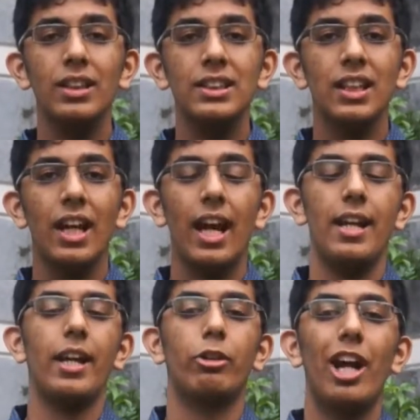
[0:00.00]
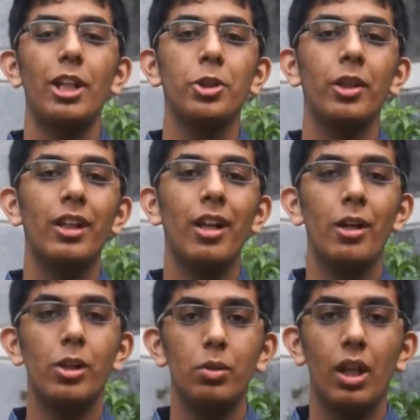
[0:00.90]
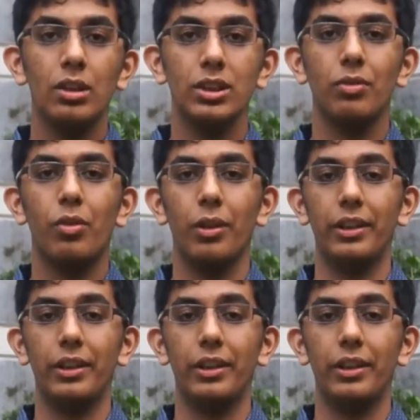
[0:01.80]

and I graduated in 2014.